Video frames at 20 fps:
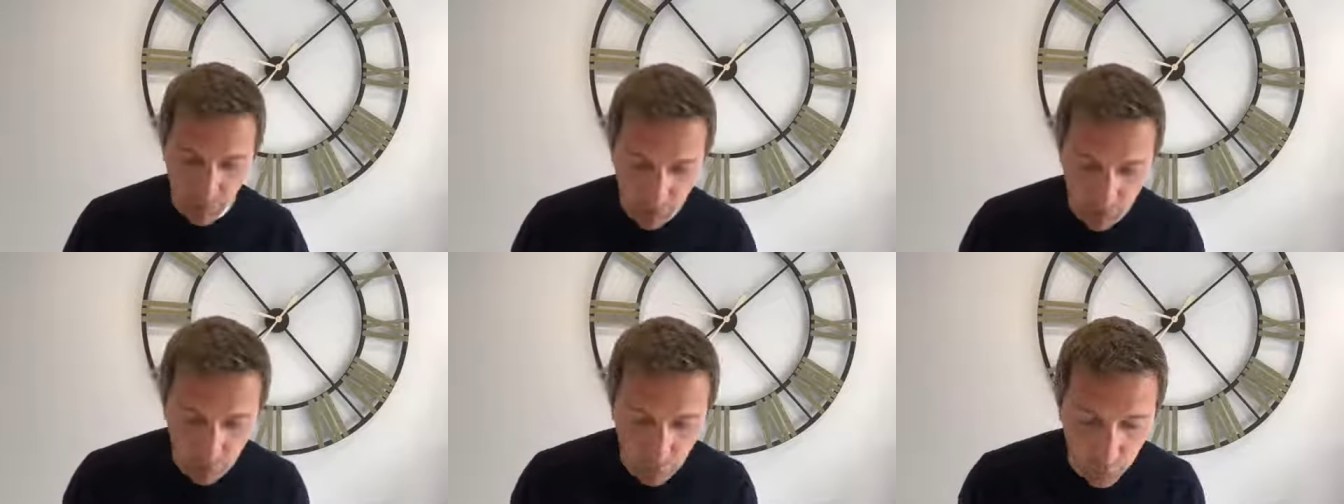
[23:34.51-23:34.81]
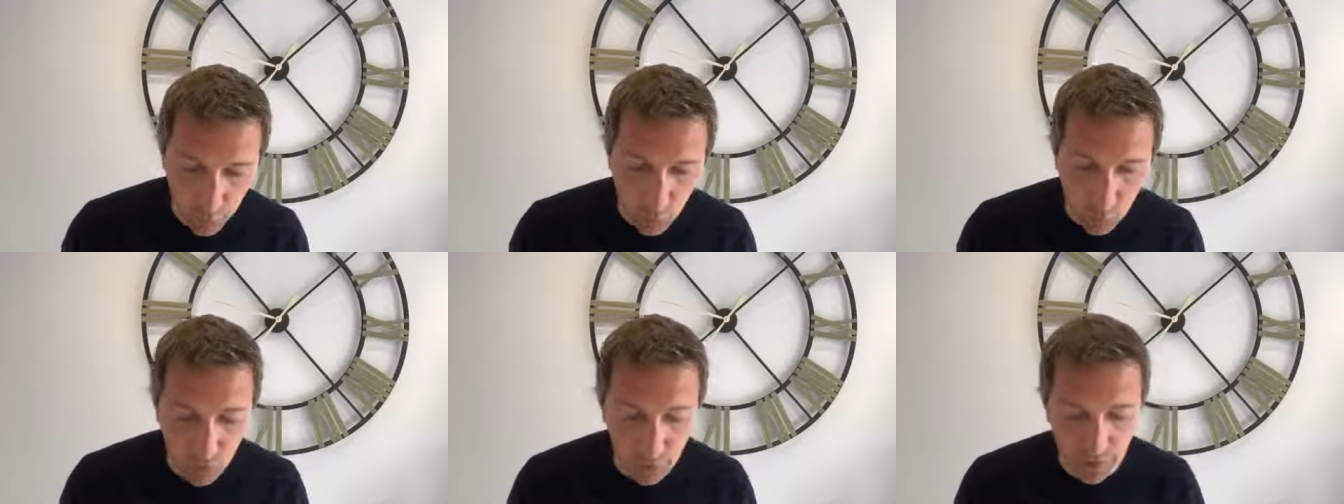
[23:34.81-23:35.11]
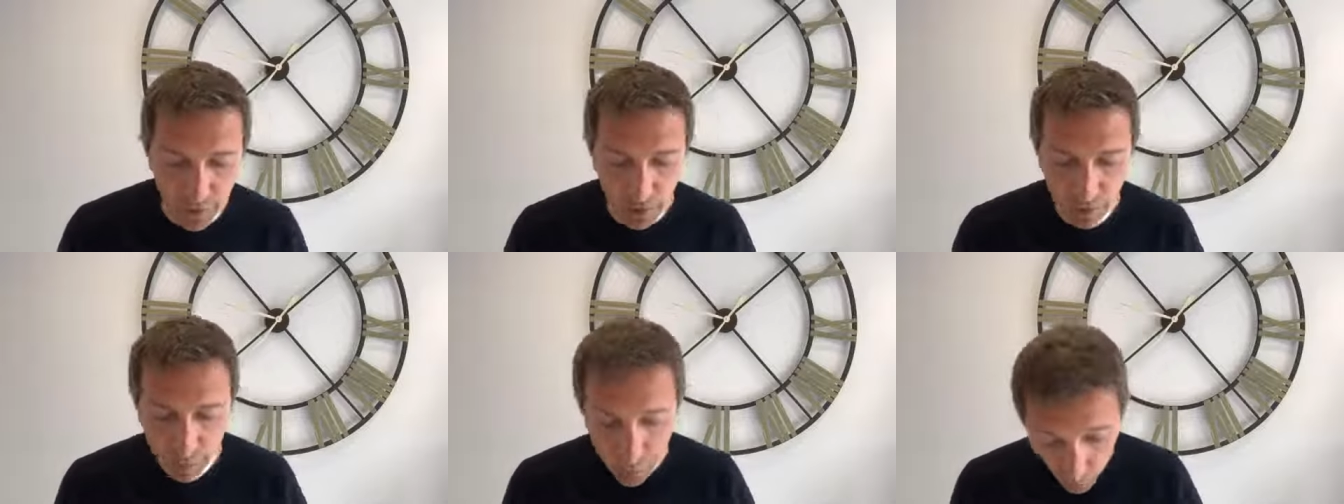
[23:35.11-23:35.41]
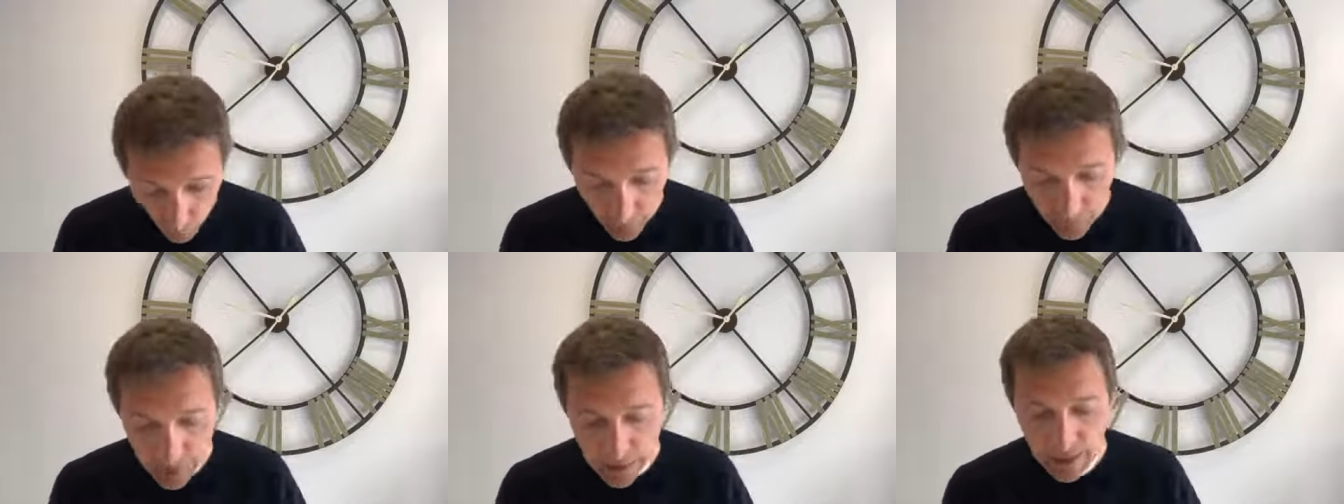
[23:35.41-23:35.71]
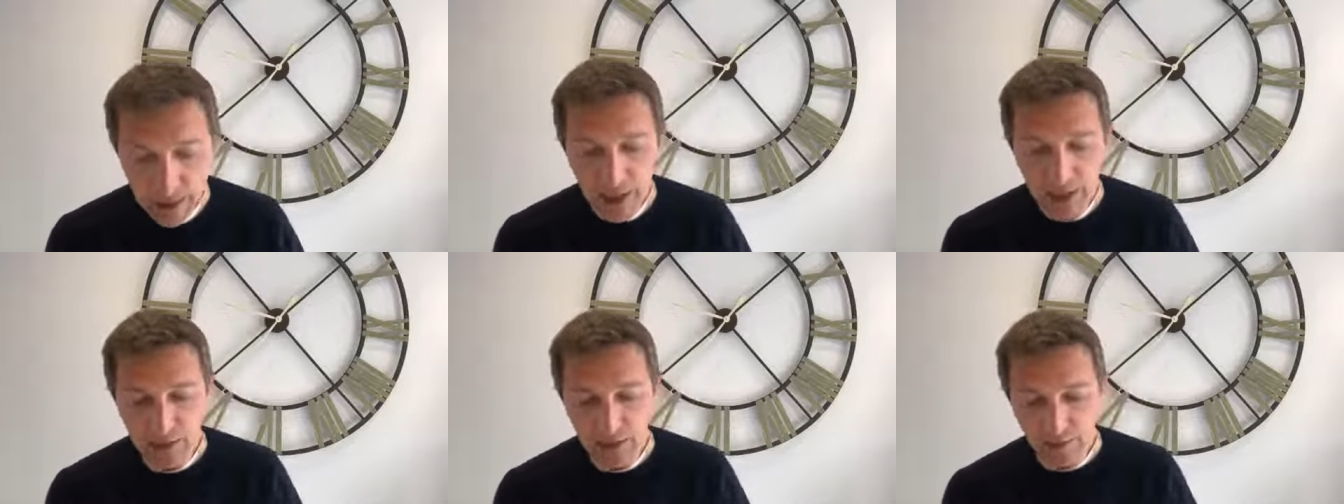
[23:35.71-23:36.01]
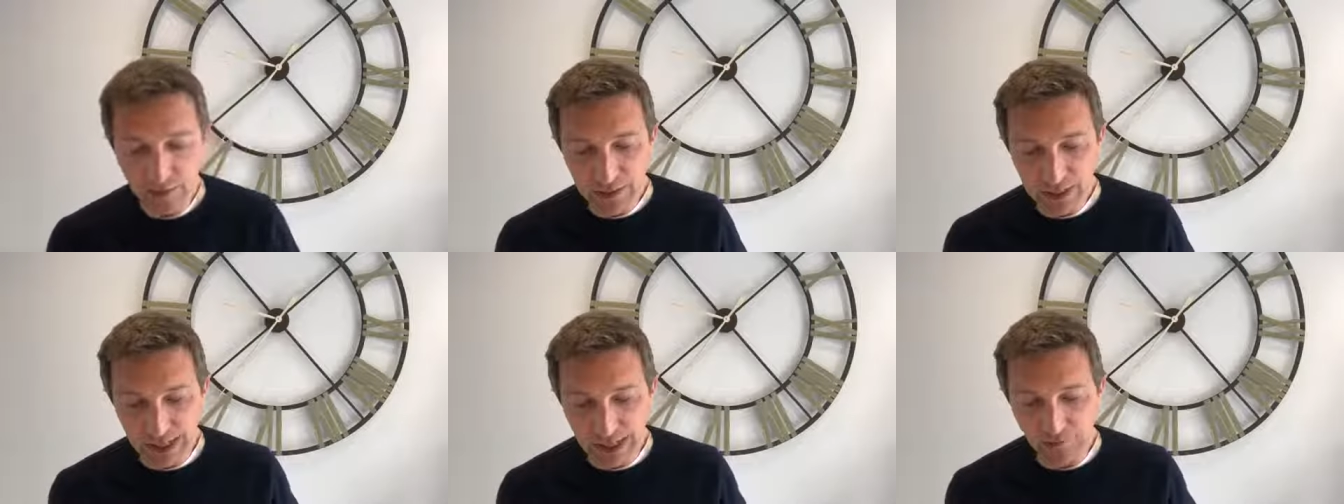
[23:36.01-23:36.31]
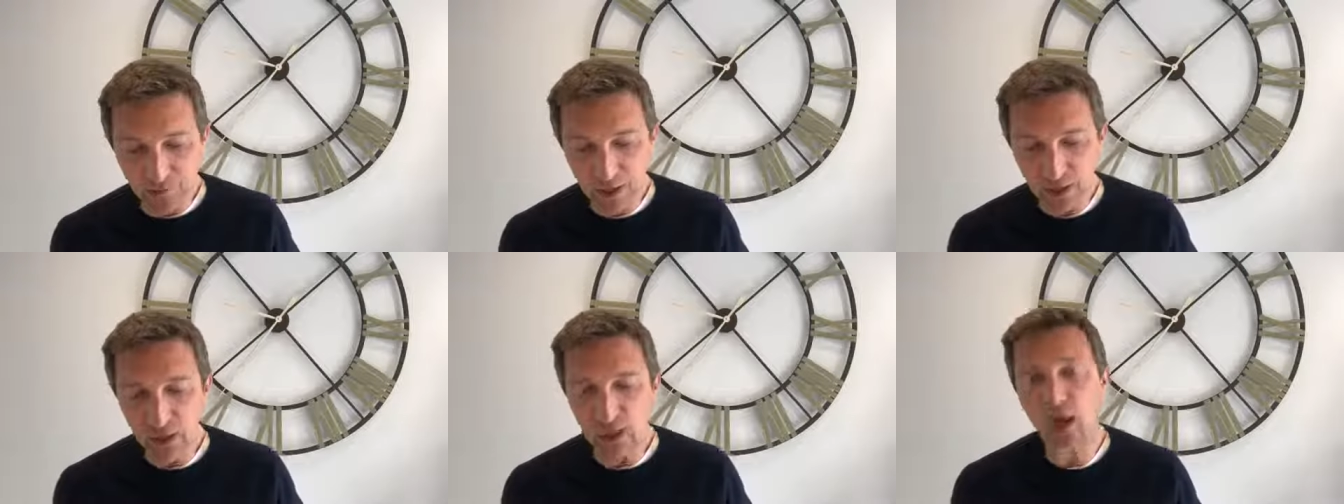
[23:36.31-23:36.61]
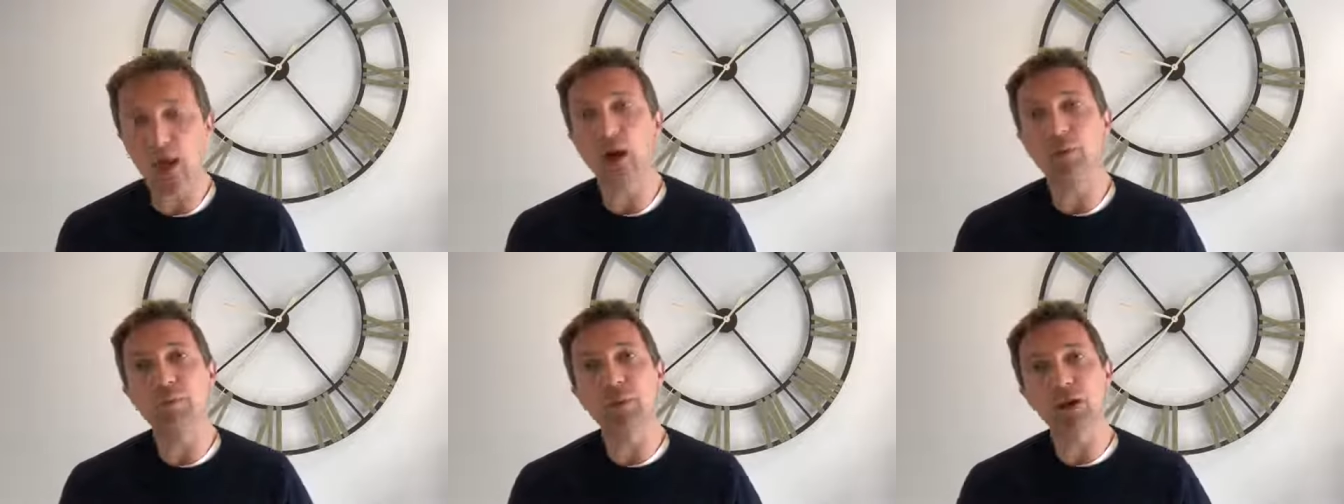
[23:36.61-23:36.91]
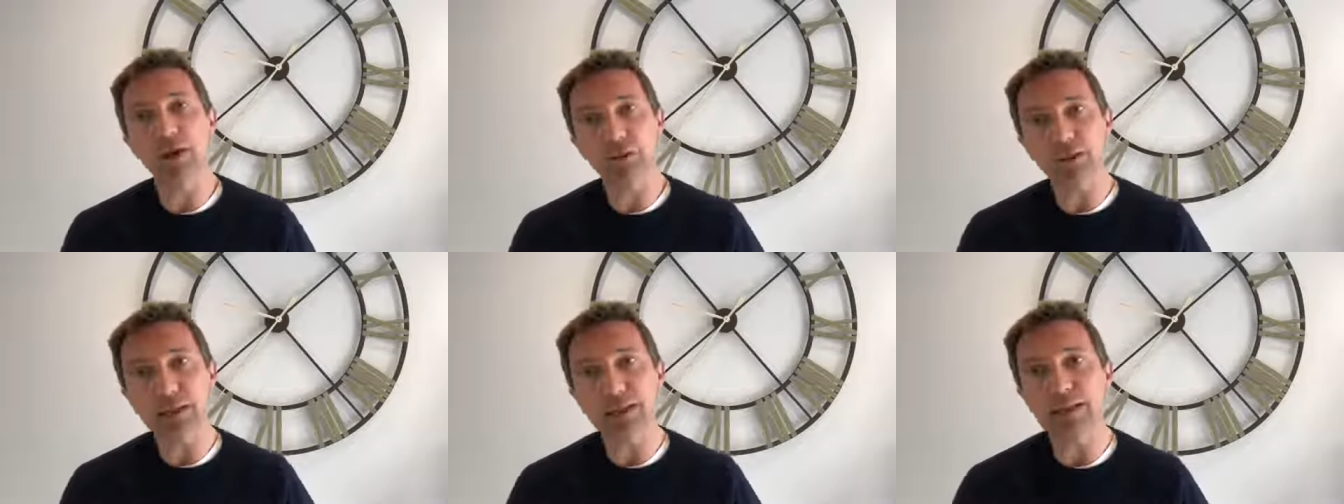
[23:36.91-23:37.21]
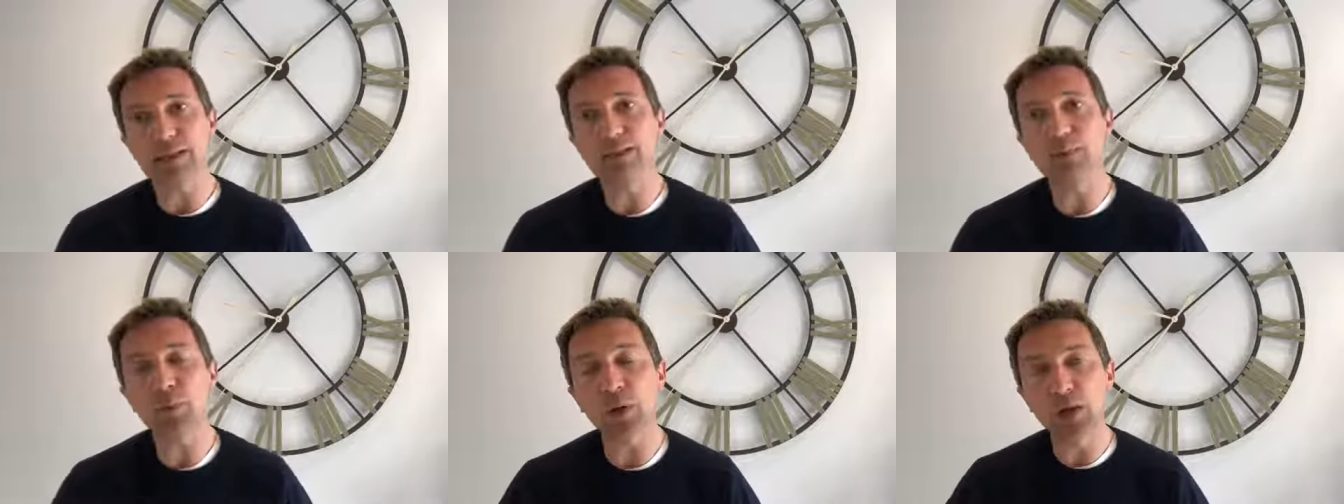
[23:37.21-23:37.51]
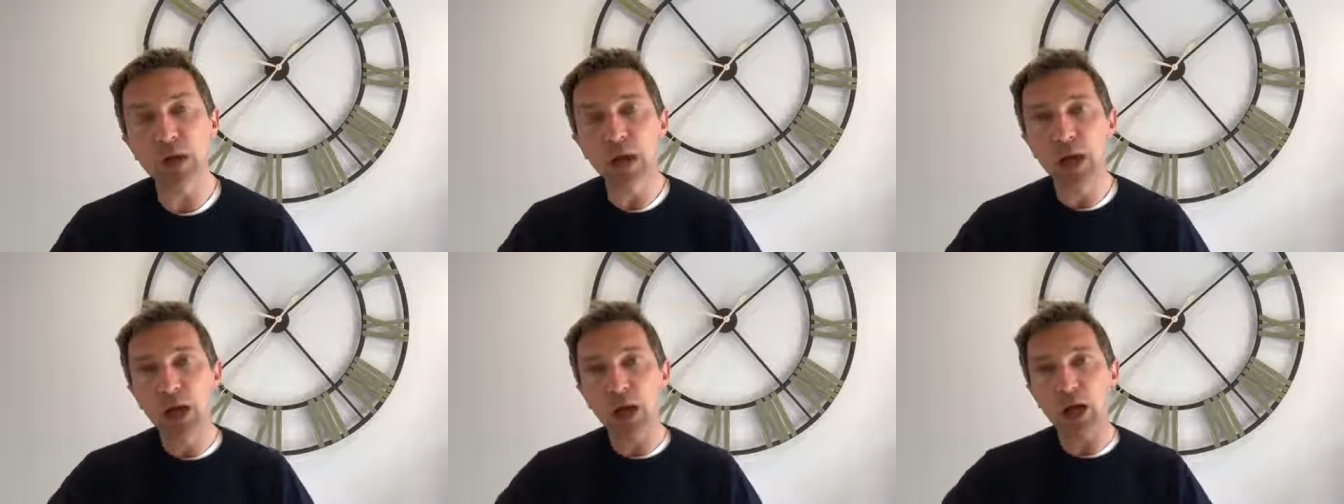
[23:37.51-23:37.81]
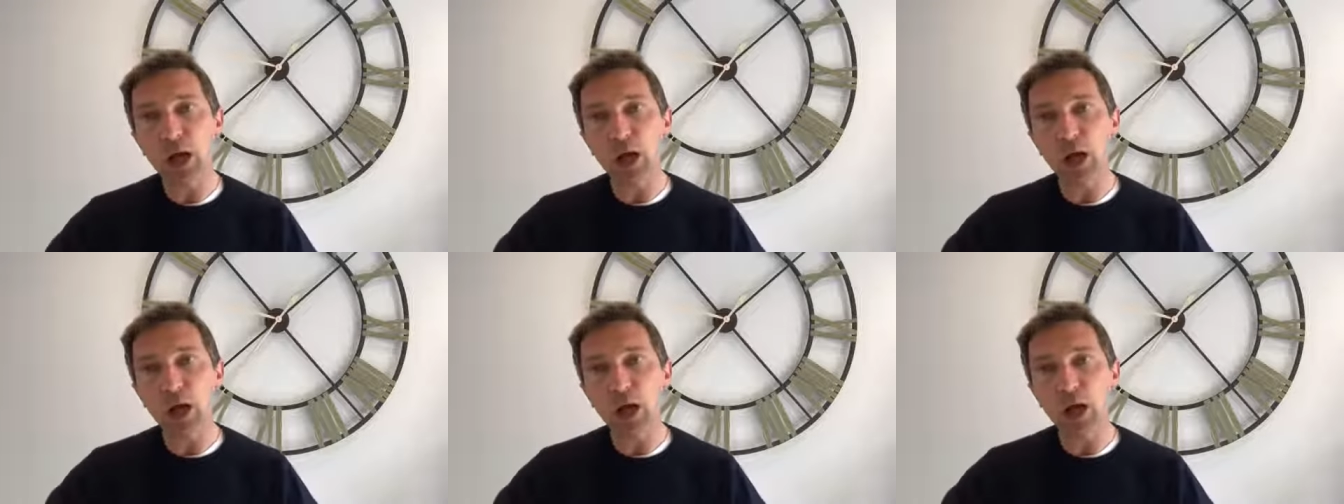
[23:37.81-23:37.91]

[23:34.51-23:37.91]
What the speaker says: Michael Boyd, and Dr. Evie Margaritis, but